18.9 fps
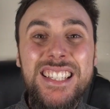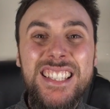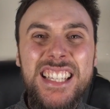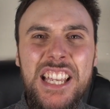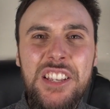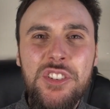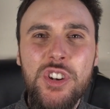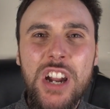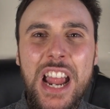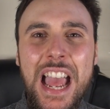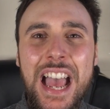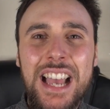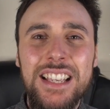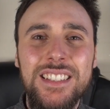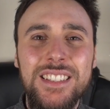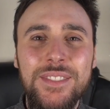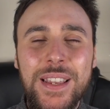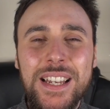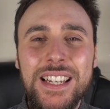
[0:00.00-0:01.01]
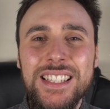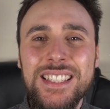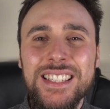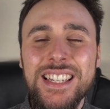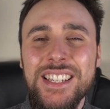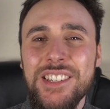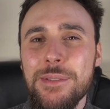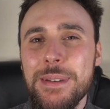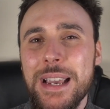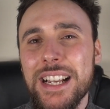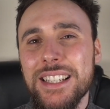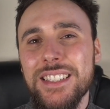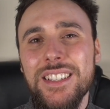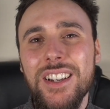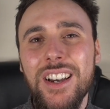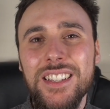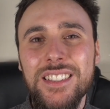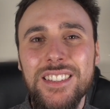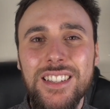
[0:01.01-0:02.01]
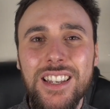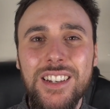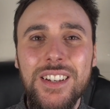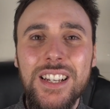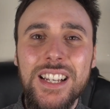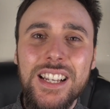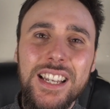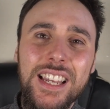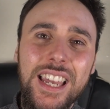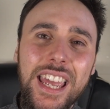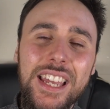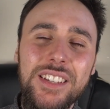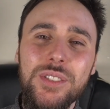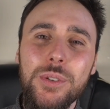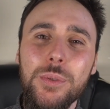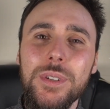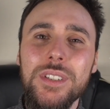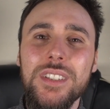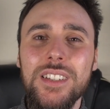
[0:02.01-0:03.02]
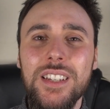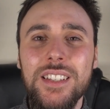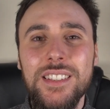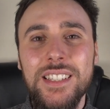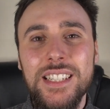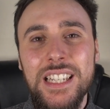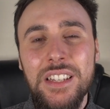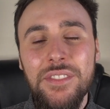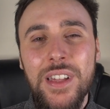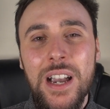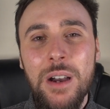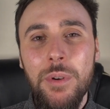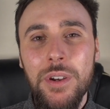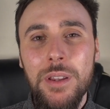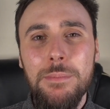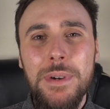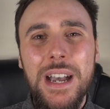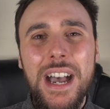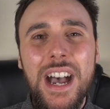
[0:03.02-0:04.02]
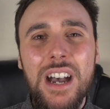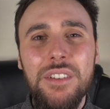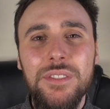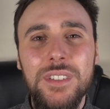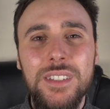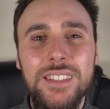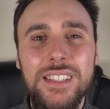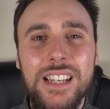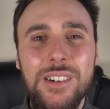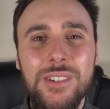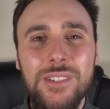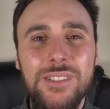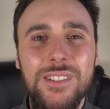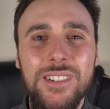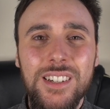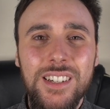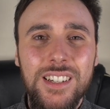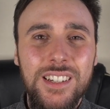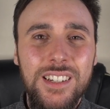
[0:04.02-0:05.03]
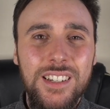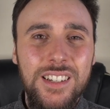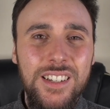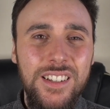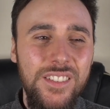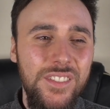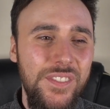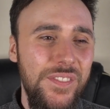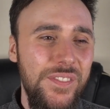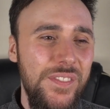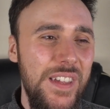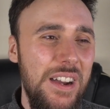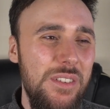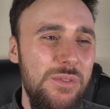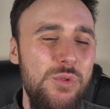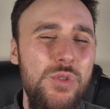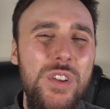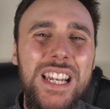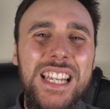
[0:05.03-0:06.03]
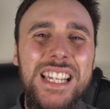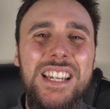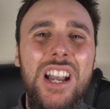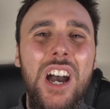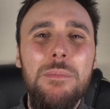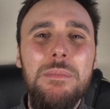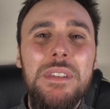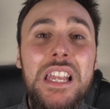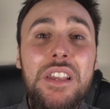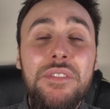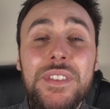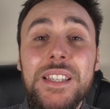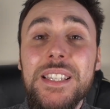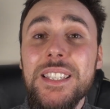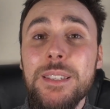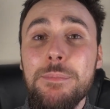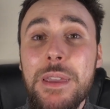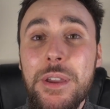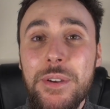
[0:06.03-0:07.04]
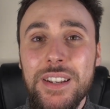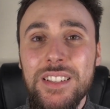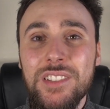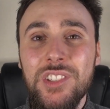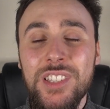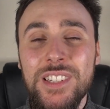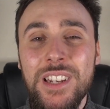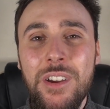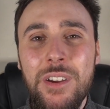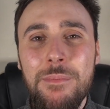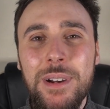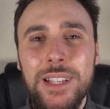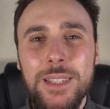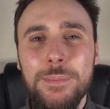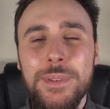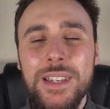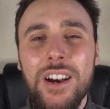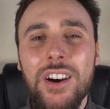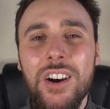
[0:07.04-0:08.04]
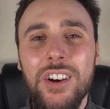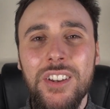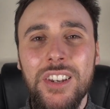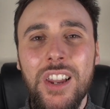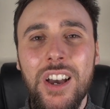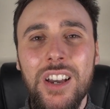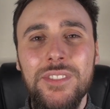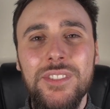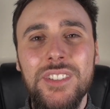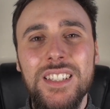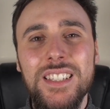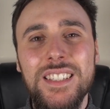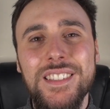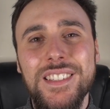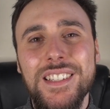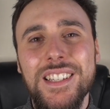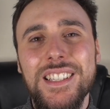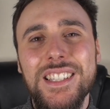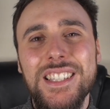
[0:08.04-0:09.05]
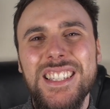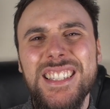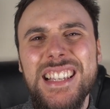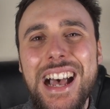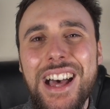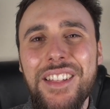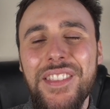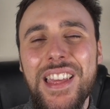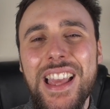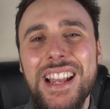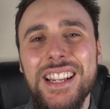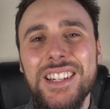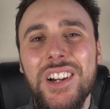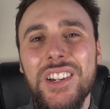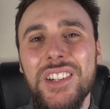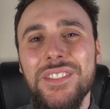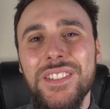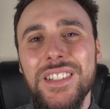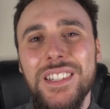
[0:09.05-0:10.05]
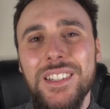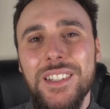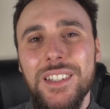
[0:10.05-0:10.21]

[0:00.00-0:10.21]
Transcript: seeing your ass, mainly seeing your backside. So it's always good to give that one a bath, because that will really uplift its spirits. You know, it must be a hard life just sat there kind of